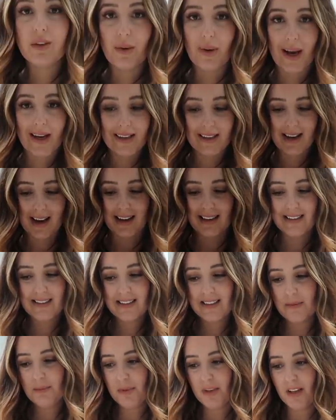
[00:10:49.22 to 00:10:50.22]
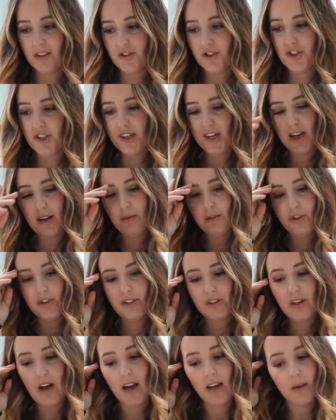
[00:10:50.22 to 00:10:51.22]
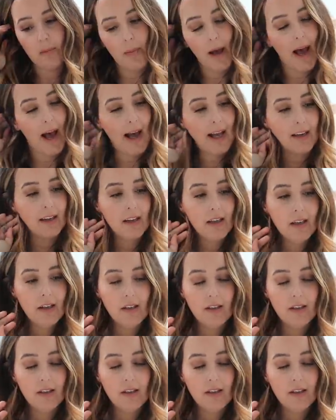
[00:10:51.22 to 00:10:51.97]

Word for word: So I kind of skipped lunch today, which is kind of bad.